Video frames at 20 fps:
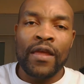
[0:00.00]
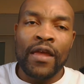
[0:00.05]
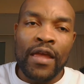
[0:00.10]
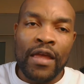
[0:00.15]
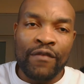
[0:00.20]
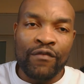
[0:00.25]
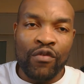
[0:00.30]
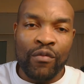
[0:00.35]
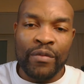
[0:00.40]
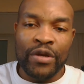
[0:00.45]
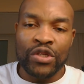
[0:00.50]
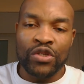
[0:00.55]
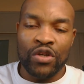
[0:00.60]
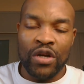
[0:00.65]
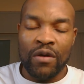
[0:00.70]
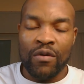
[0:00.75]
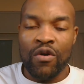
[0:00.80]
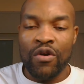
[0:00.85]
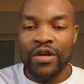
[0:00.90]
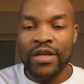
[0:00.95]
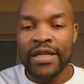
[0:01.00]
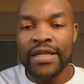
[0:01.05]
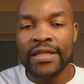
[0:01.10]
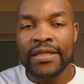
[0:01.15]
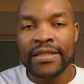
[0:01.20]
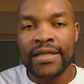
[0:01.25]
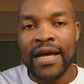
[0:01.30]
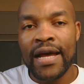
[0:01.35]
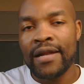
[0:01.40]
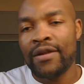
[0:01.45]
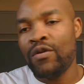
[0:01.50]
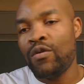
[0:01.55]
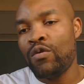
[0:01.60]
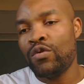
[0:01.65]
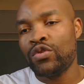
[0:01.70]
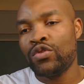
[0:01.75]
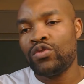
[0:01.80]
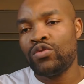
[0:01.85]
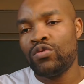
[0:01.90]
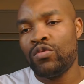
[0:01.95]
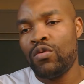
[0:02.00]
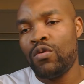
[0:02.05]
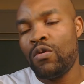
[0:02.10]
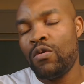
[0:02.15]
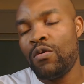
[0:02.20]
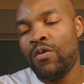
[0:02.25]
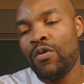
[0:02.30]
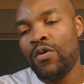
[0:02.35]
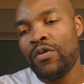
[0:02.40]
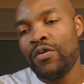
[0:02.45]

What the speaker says: information on this. And also,